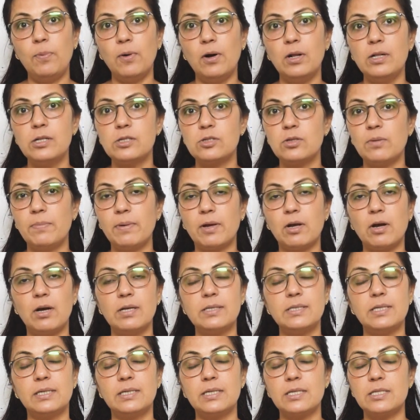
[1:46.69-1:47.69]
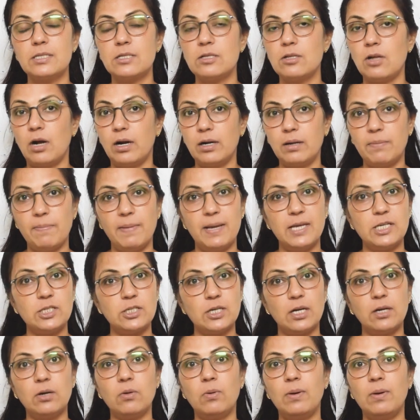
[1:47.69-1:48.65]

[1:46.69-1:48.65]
also because it is not mentioned,